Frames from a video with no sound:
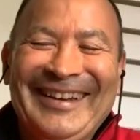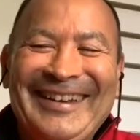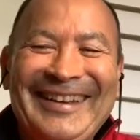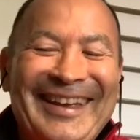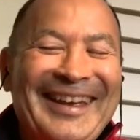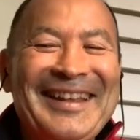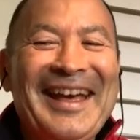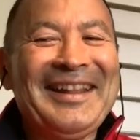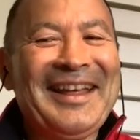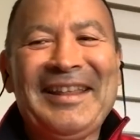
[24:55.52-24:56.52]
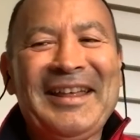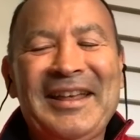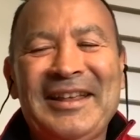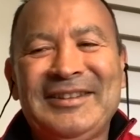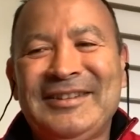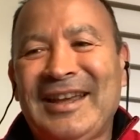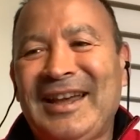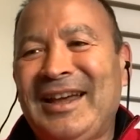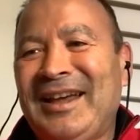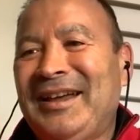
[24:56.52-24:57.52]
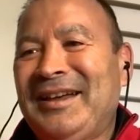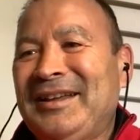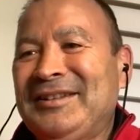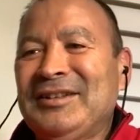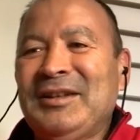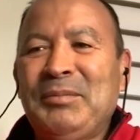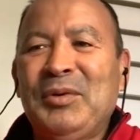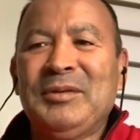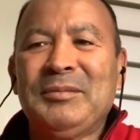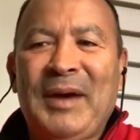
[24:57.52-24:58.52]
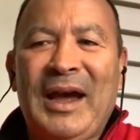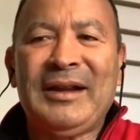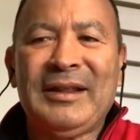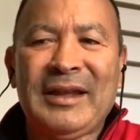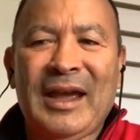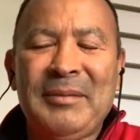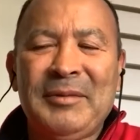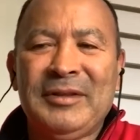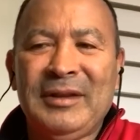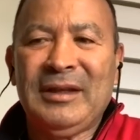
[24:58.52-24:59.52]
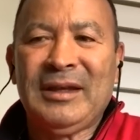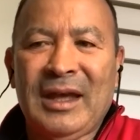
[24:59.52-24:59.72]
Yeah, no, it's an important part of the game. I think,